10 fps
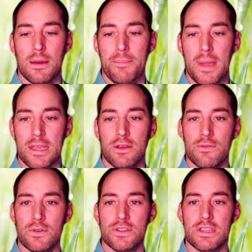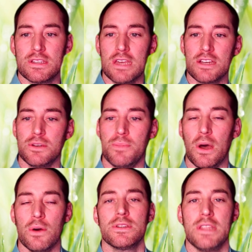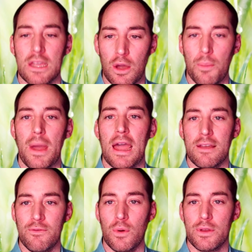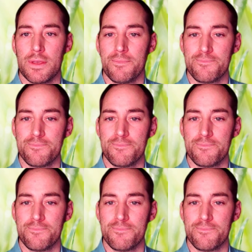make your first discussion post and then go back and forth.